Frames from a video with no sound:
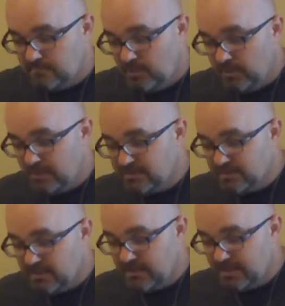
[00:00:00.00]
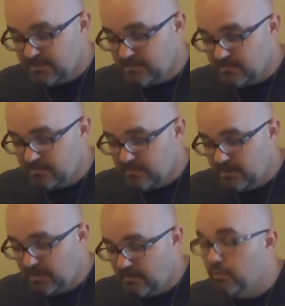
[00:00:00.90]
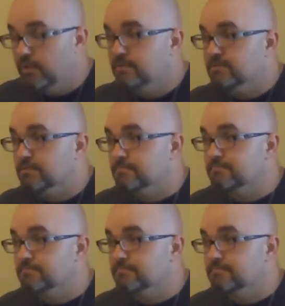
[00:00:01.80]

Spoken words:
No one else had done that, so at that point, so